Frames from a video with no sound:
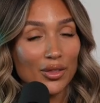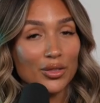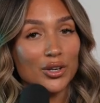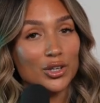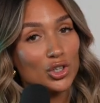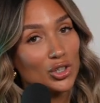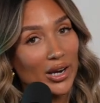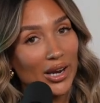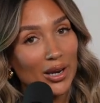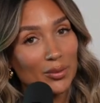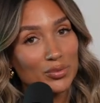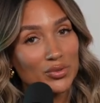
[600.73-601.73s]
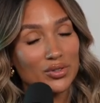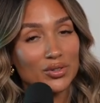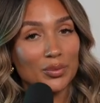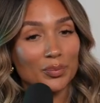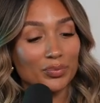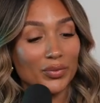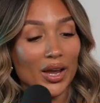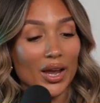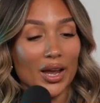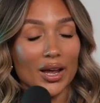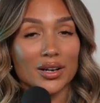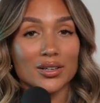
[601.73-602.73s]
the shapes,
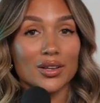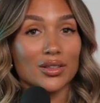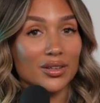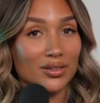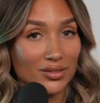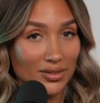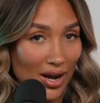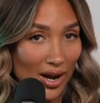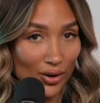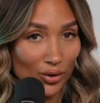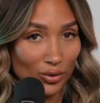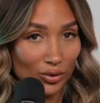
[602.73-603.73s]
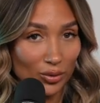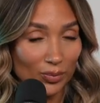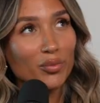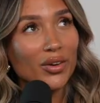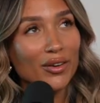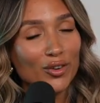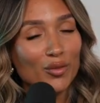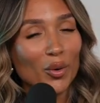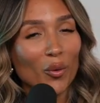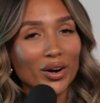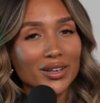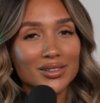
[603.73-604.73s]
and the styles. If you've
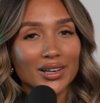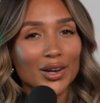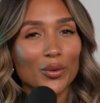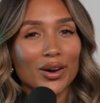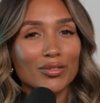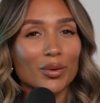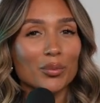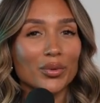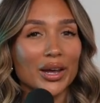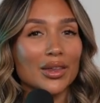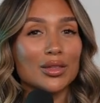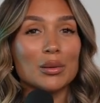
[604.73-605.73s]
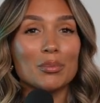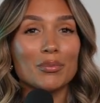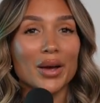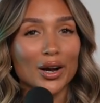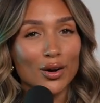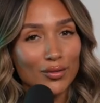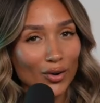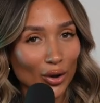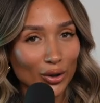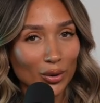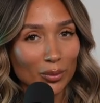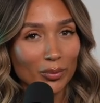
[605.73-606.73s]
been wanting to get away from like the mega
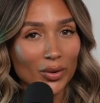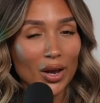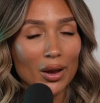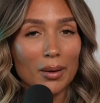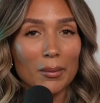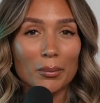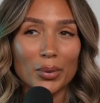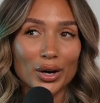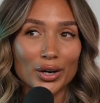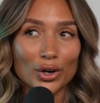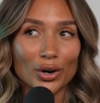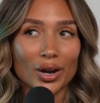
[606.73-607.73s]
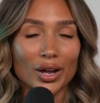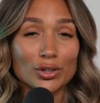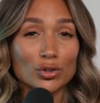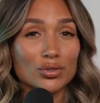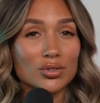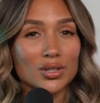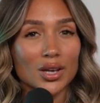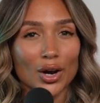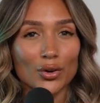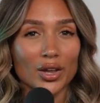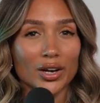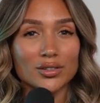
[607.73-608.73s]
volume, but your clients are
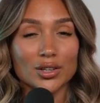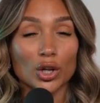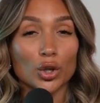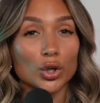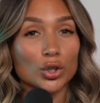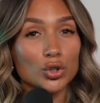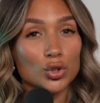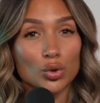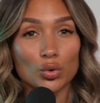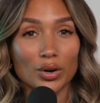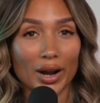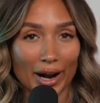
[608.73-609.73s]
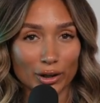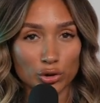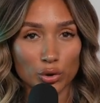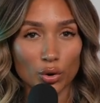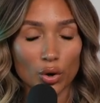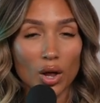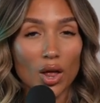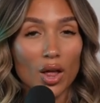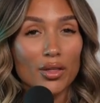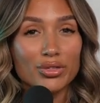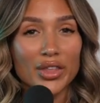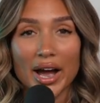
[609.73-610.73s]
scared that it's gonna look too natural,
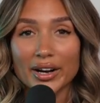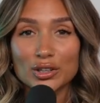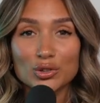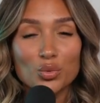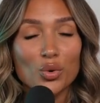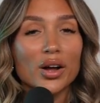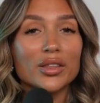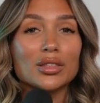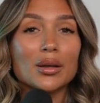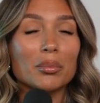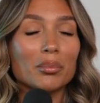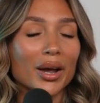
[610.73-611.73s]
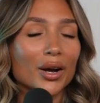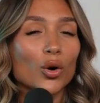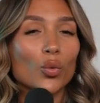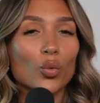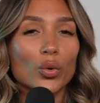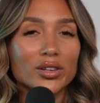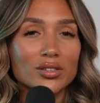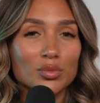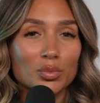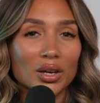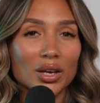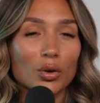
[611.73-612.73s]
that is what the Mega
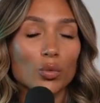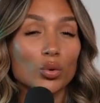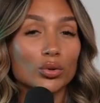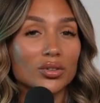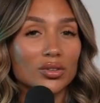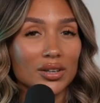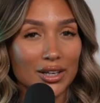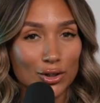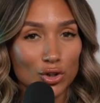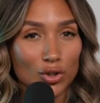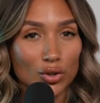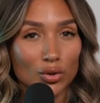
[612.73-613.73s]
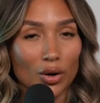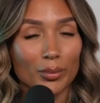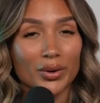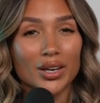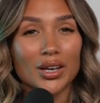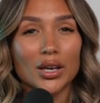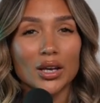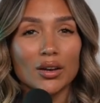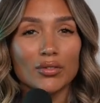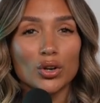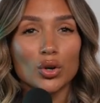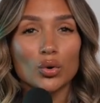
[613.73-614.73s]
Wispy will teach you. I'm gonna
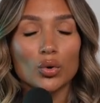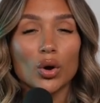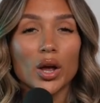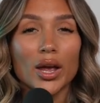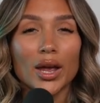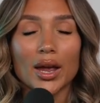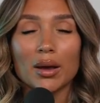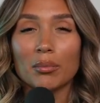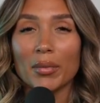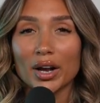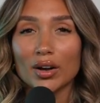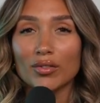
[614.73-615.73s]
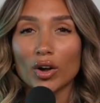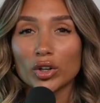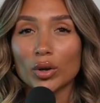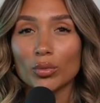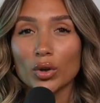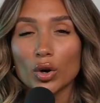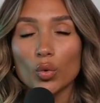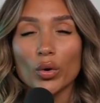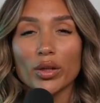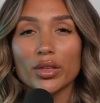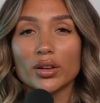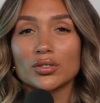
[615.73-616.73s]
give you a mega volume look
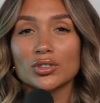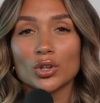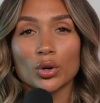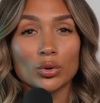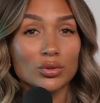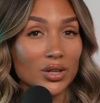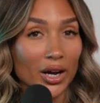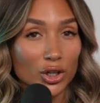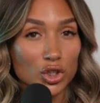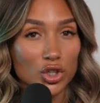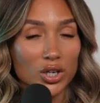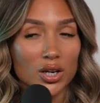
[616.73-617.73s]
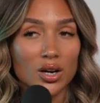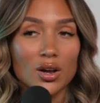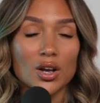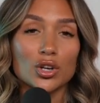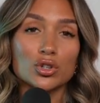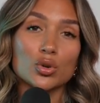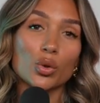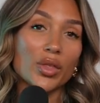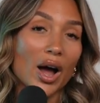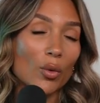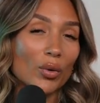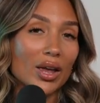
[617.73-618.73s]
with subtle texture, so
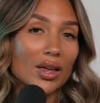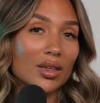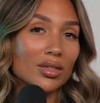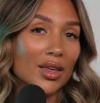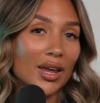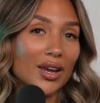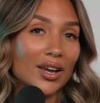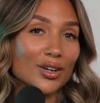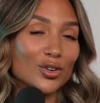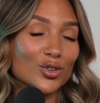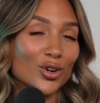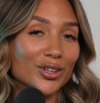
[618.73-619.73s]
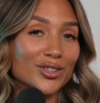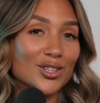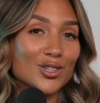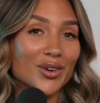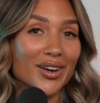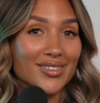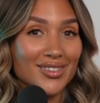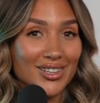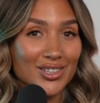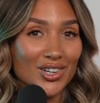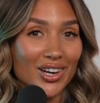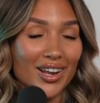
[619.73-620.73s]
that way they can start to
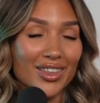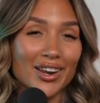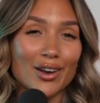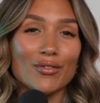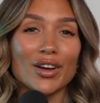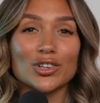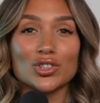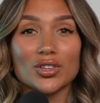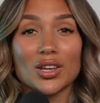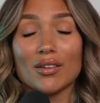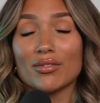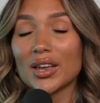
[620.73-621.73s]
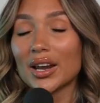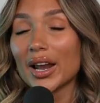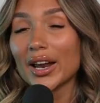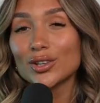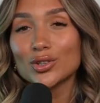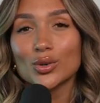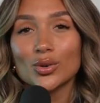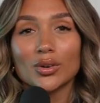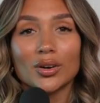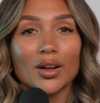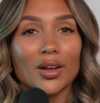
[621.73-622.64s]
transition, and then eventually if they'd like to,